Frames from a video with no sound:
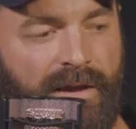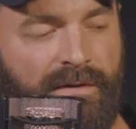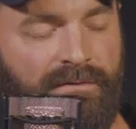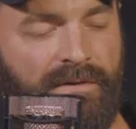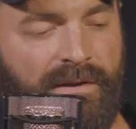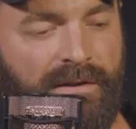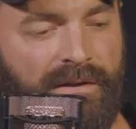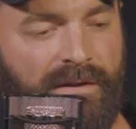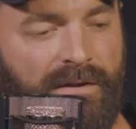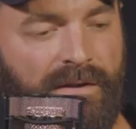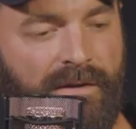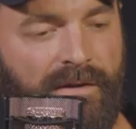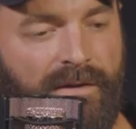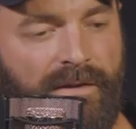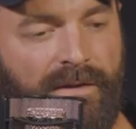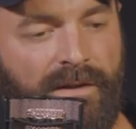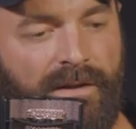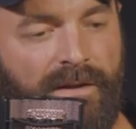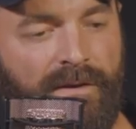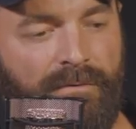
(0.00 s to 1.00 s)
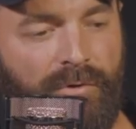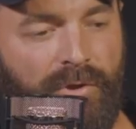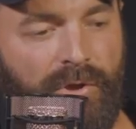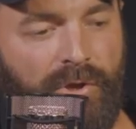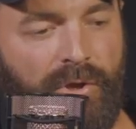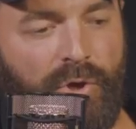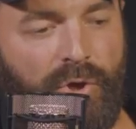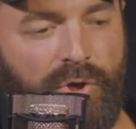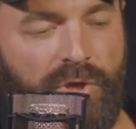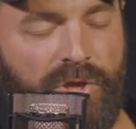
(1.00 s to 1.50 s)
having a
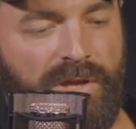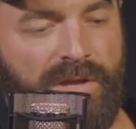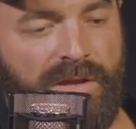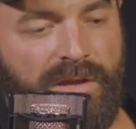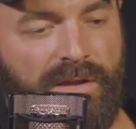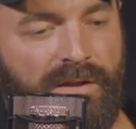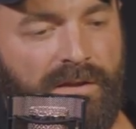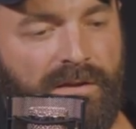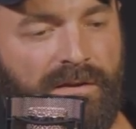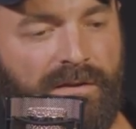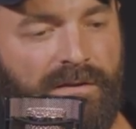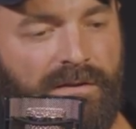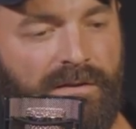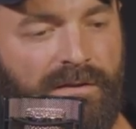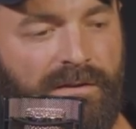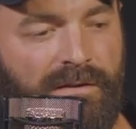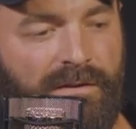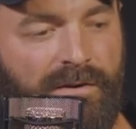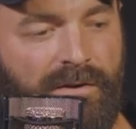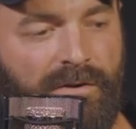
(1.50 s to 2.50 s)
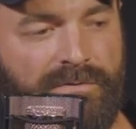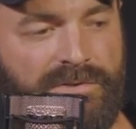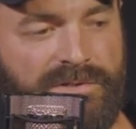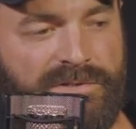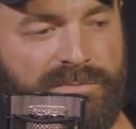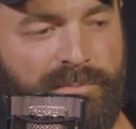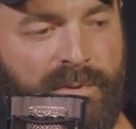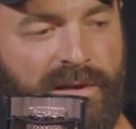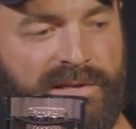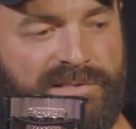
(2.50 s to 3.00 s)
really hooky, you know,
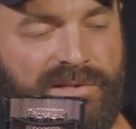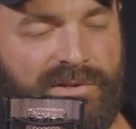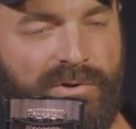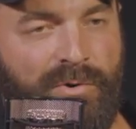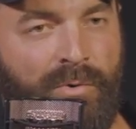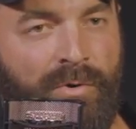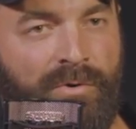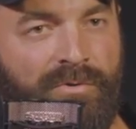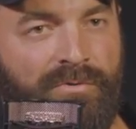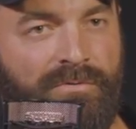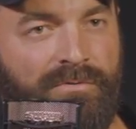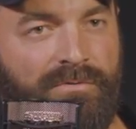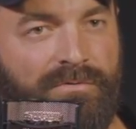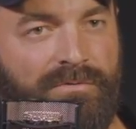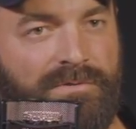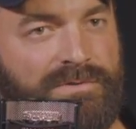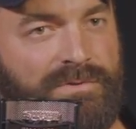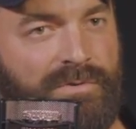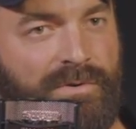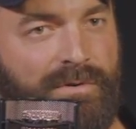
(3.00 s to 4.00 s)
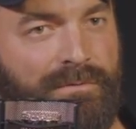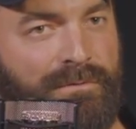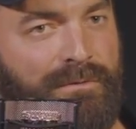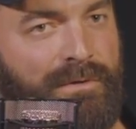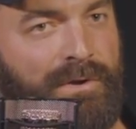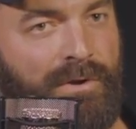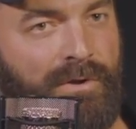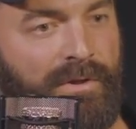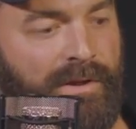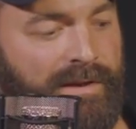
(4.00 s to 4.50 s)
just basic chord sort of
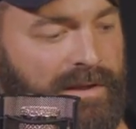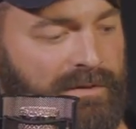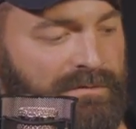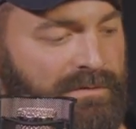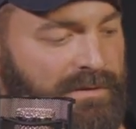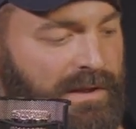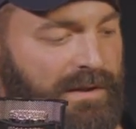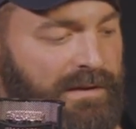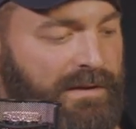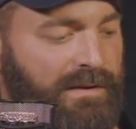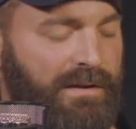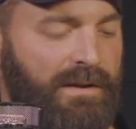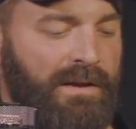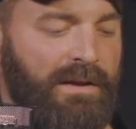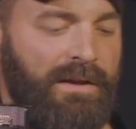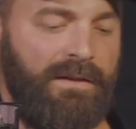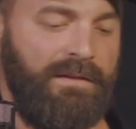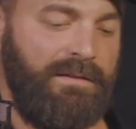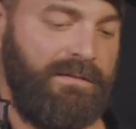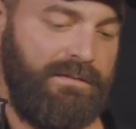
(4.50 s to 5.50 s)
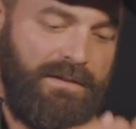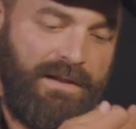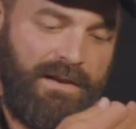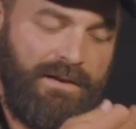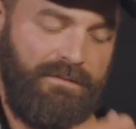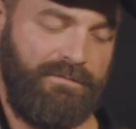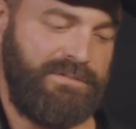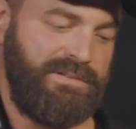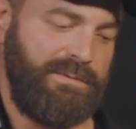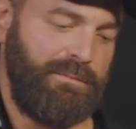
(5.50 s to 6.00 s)
feel, like even like
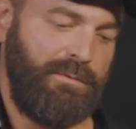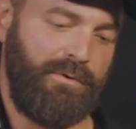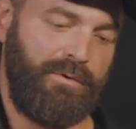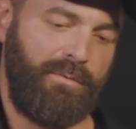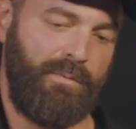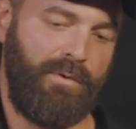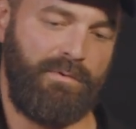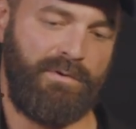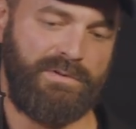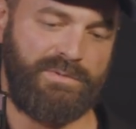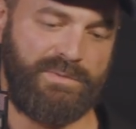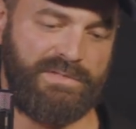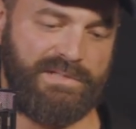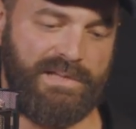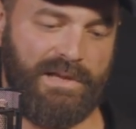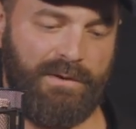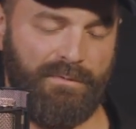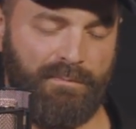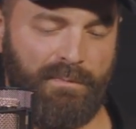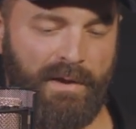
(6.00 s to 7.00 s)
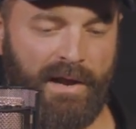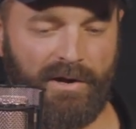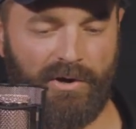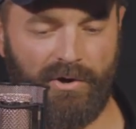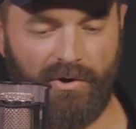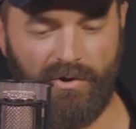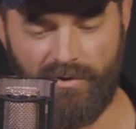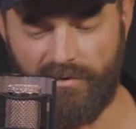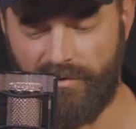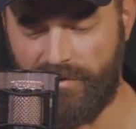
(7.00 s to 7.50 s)
kind of similar to what Rich was saying with my
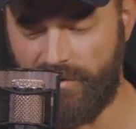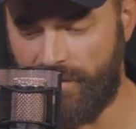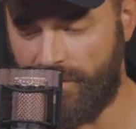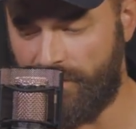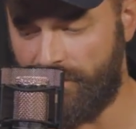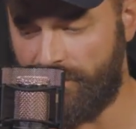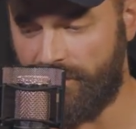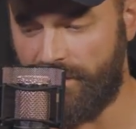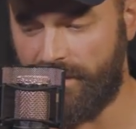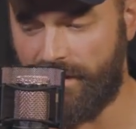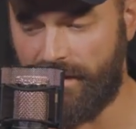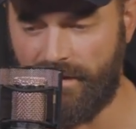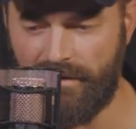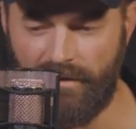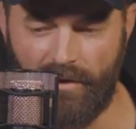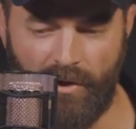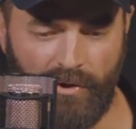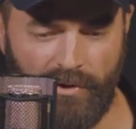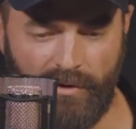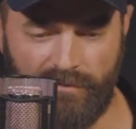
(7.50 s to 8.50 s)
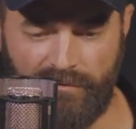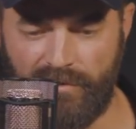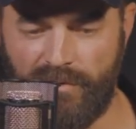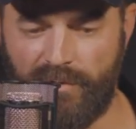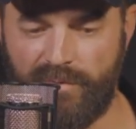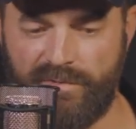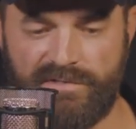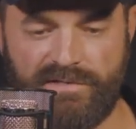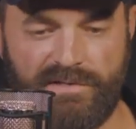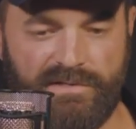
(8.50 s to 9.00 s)
girl, you know, all you have to
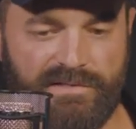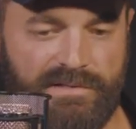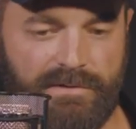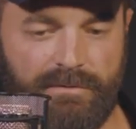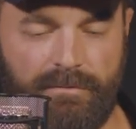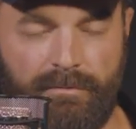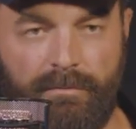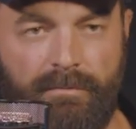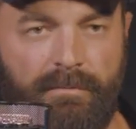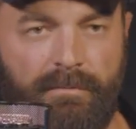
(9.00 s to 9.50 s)
do is just.